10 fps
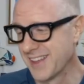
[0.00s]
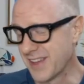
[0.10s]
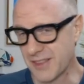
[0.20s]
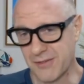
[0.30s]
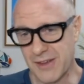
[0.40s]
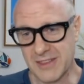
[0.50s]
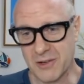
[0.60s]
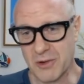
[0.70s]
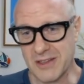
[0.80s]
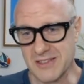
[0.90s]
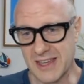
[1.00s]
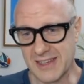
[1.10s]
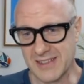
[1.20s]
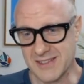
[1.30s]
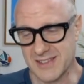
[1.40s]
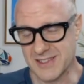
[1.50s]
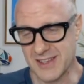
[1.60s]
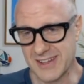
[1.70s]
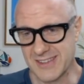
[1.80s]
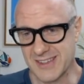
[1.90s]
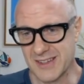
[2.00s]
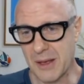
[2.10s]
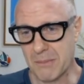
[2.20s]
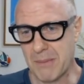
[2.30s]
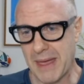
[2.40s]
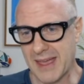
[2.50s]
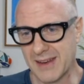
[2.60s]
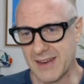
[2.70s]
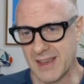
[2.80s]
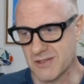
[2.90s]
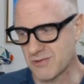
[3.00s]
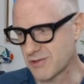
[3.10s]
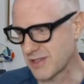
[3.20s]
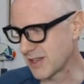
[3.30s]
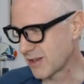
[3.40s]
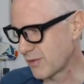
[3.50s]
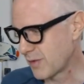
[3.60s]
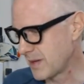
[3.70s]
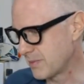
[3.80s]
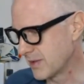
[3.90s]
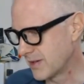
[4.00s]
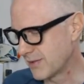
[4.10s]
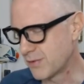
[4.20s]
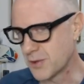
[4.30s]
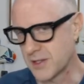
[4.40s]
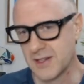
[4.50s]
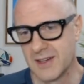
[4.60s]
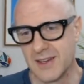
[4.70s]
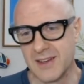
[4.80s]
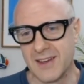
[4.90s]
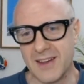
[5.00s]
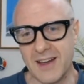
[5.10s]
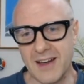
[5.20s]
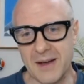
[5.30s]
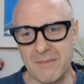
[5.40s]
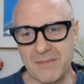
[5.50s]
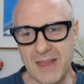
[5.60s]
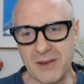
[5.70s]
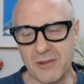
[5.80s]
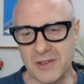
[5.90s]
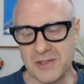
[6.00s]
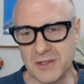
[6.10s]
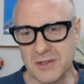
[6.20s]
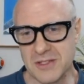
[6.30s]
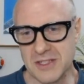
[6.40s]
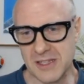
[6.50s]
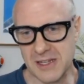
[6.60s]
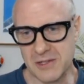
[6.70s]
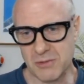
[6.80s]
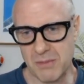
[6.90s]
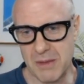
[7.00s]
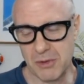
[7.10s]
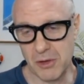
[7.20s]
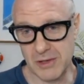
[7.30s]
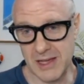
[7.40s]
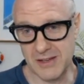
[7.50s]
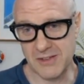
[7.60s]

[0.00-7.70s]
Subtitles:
Like the fact that Queensland has decided to like ban AstraZeneca for people under 40, and all the sort of silliness where people are allowed